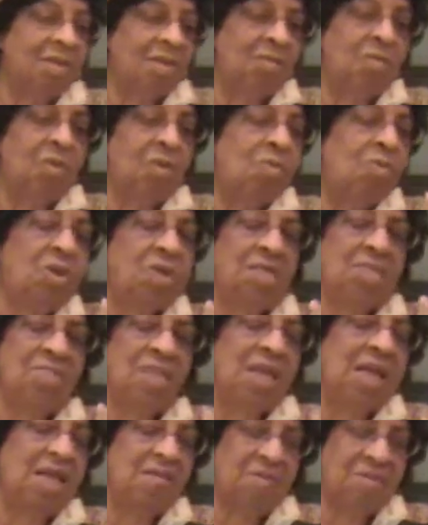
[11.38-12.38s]
we wouldn't
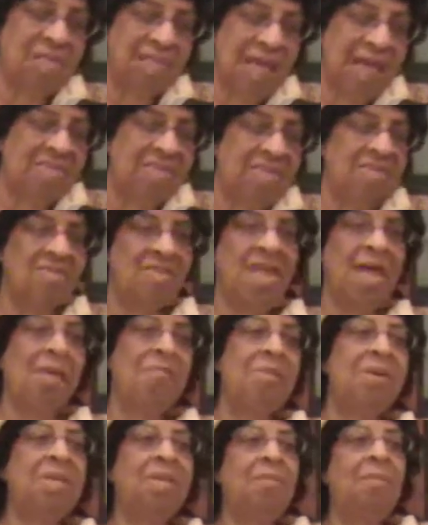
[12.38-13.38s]
think of it like this now,
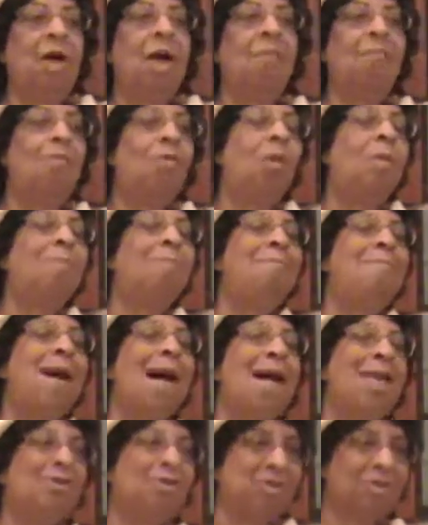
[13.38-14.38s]
but a more
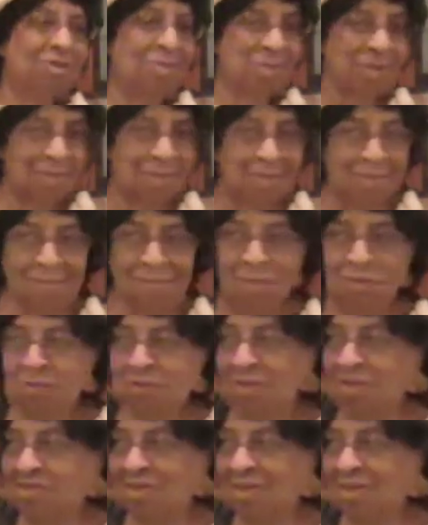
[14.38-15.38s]
modern
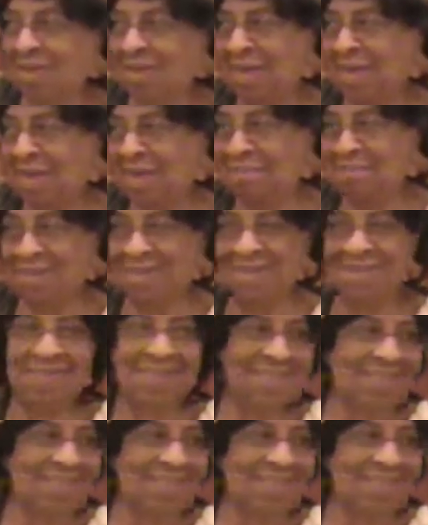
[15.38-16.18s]
musician came in,